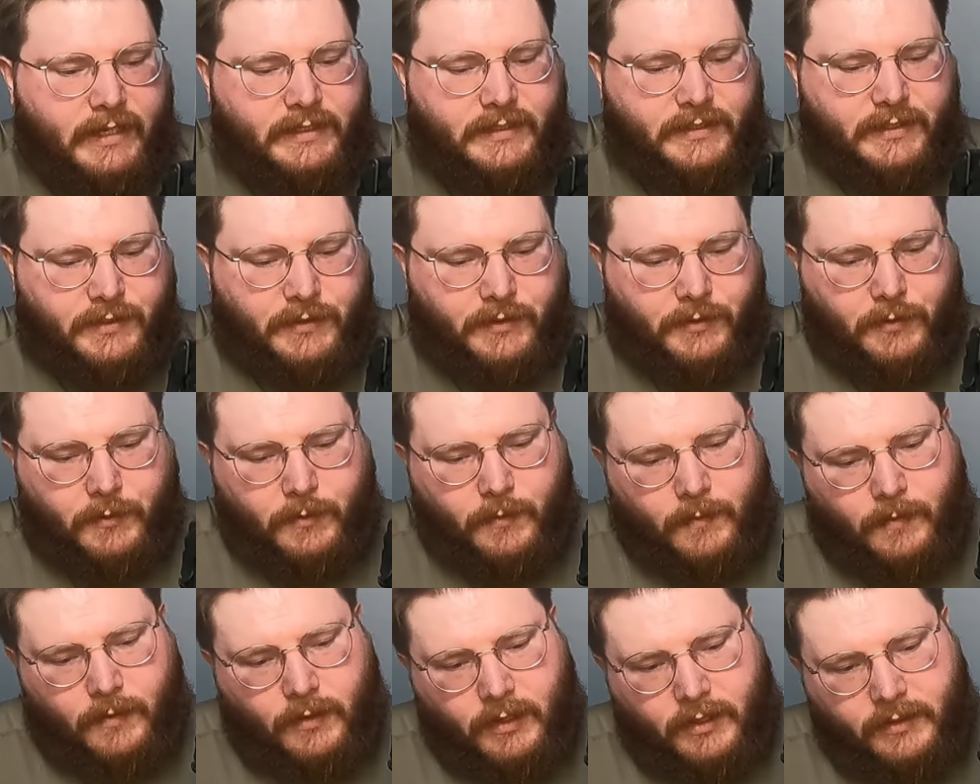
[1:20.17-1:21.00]

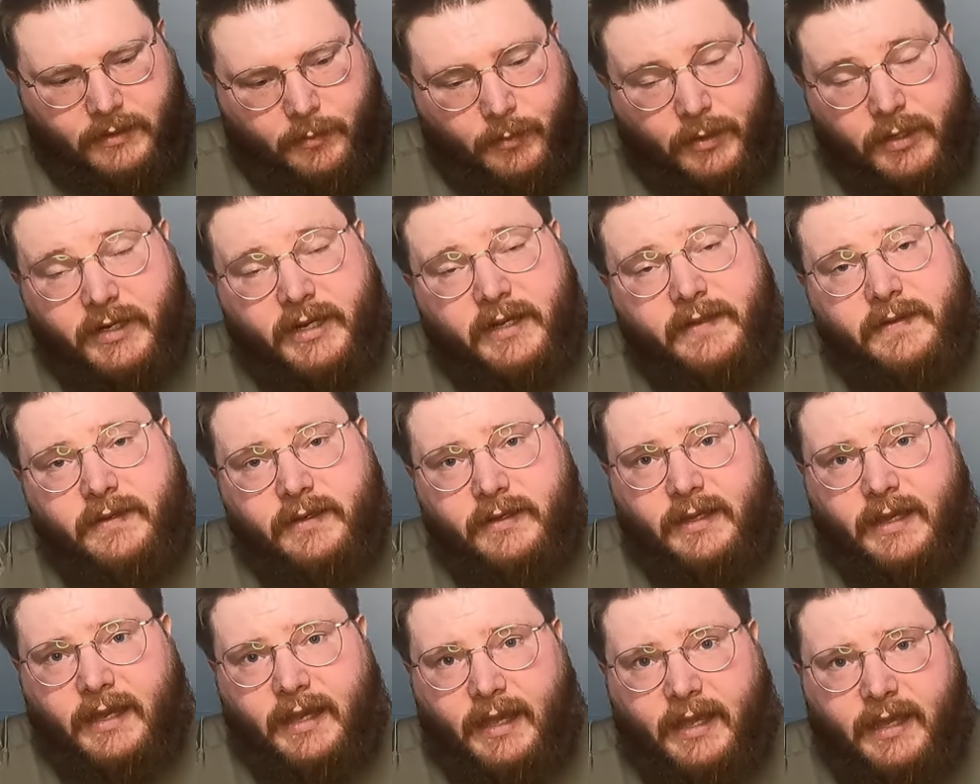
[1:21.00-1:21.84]
So the Mark
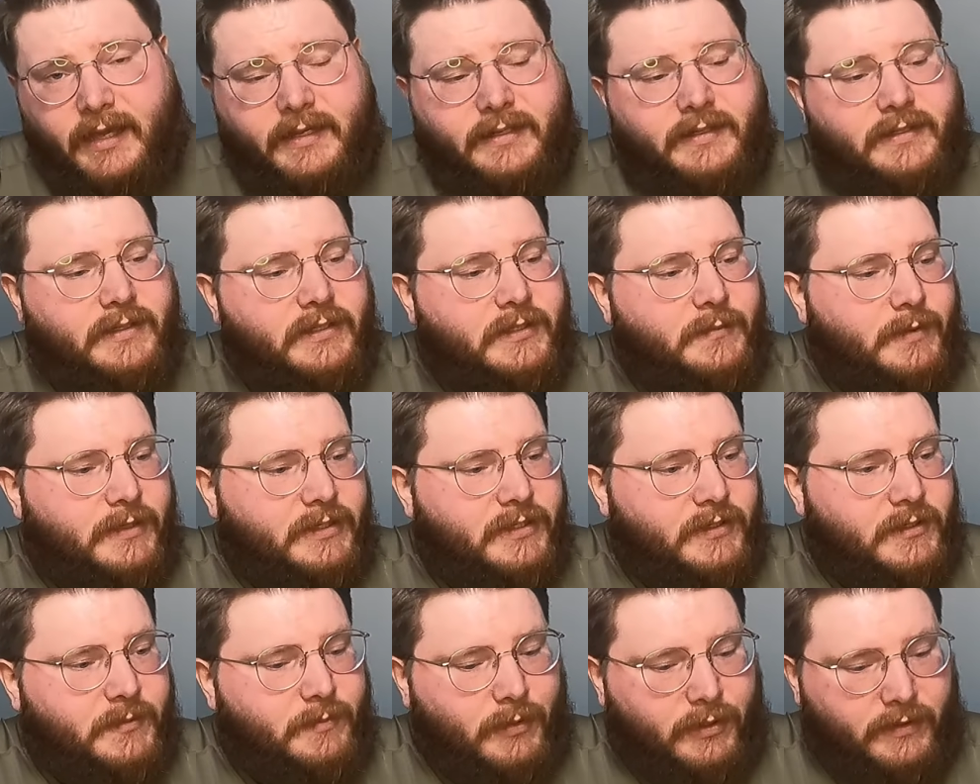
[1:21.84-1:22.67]
18 has a
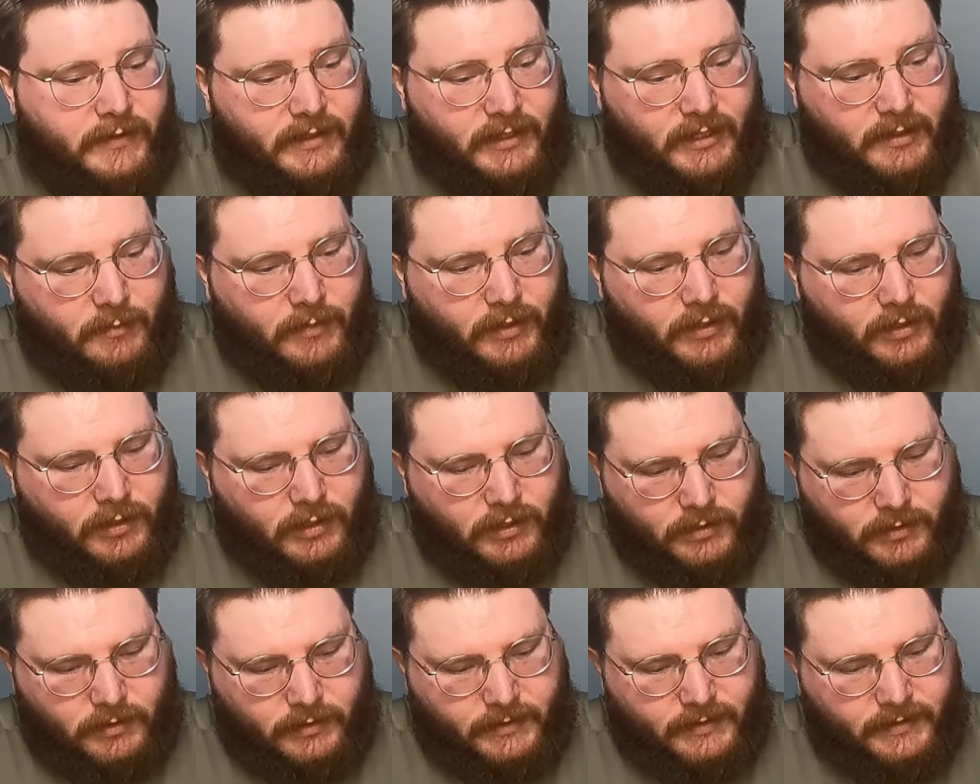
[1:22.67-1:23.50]
special spot in my
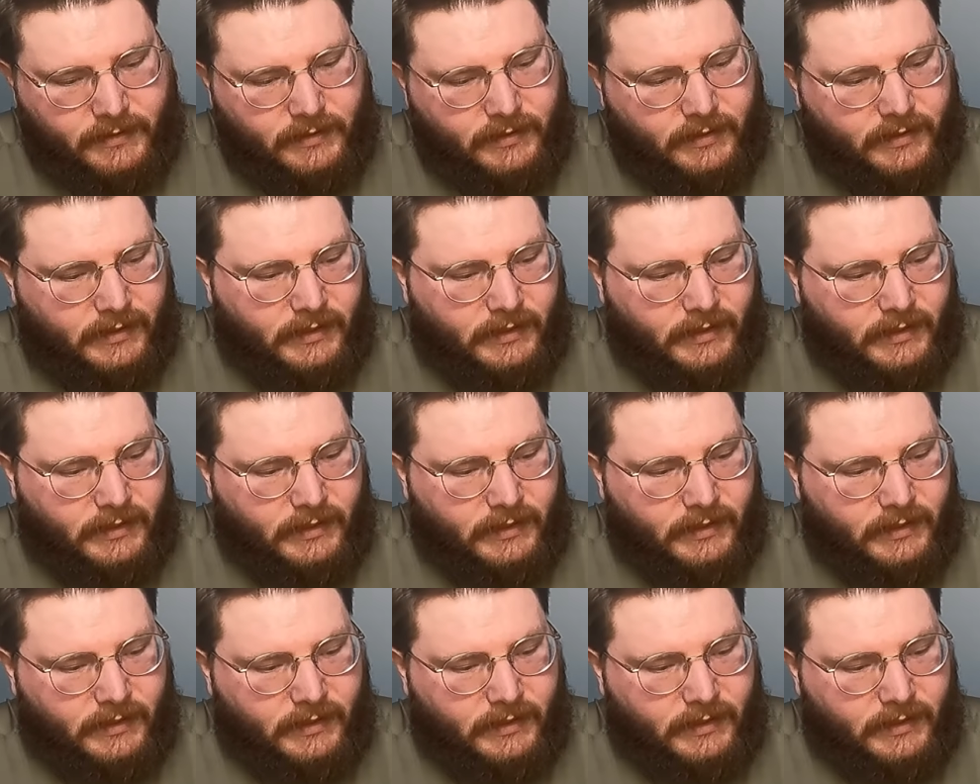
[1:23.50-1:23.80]
heart.